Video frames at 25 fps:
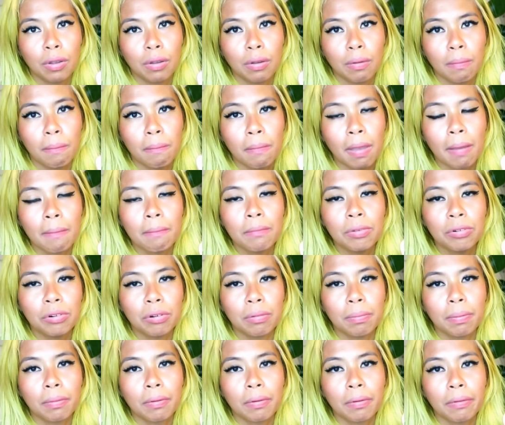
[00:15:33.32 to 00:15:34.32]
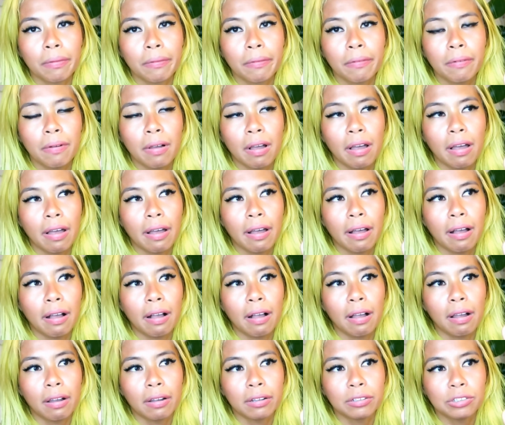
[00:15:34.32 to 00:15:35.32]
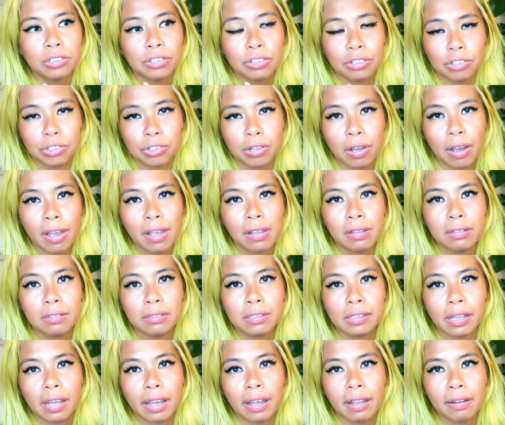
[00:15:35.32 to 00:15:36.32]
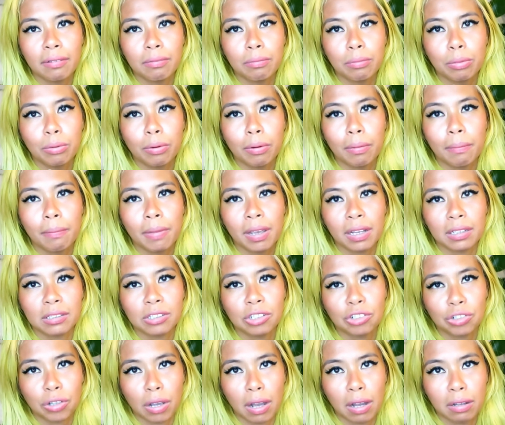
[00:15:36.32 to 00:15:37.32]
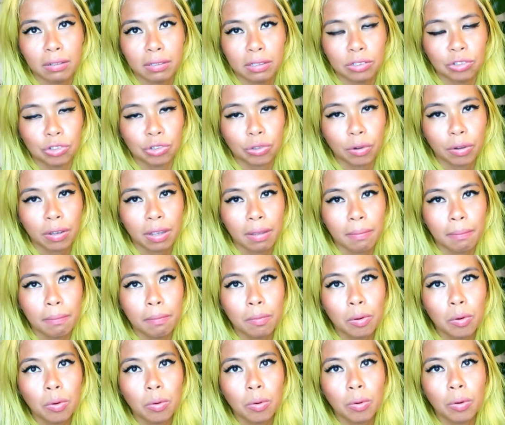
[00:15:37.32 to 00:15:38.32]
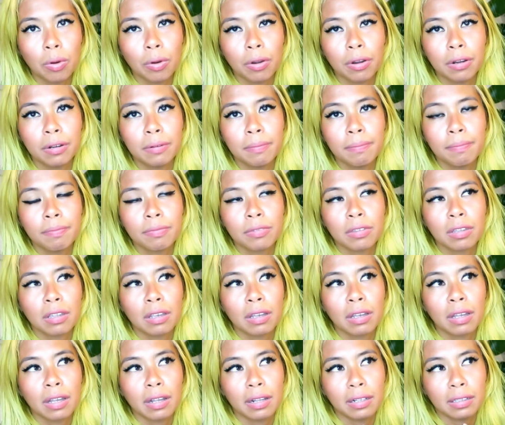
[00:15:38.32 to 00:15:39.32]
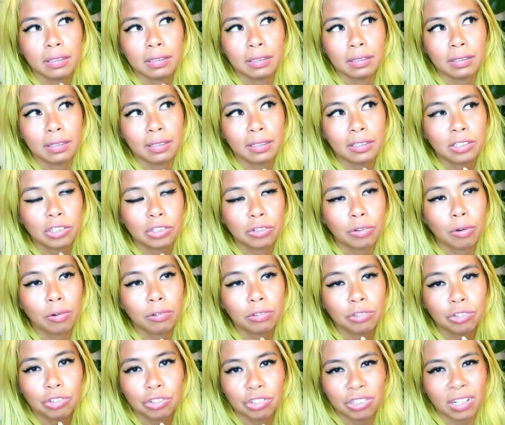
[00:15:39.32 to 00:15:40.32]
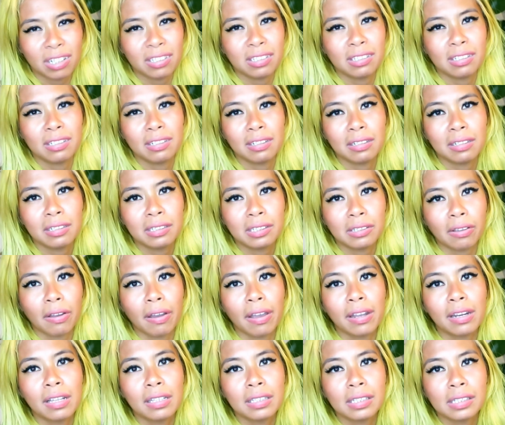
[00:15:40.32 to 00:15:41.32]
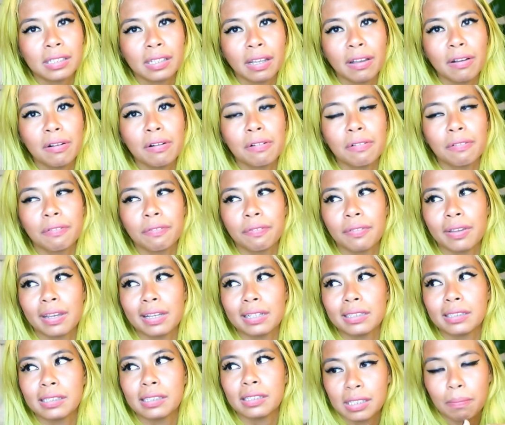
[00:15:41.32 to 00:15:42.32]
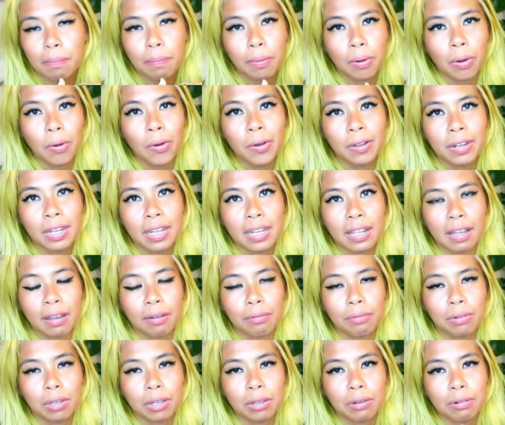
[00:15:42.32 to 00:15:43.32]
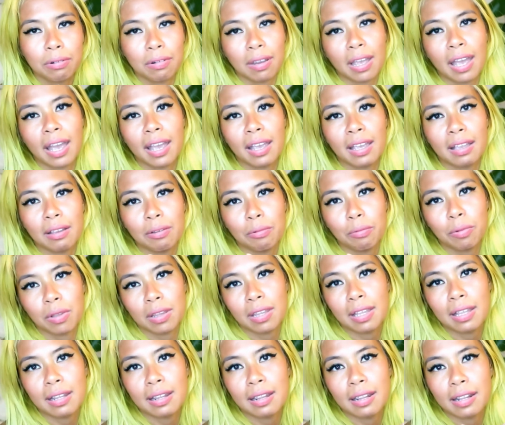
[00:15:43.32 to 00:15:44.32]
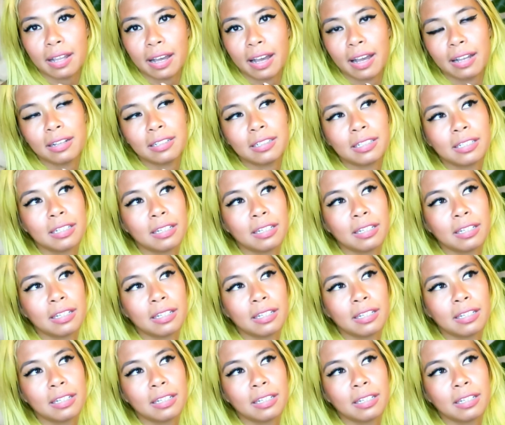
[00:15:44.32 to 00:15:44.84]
memorable to the child, and what makes the child enjoy it more, and it's not just the design itself, it's the bond that we create within that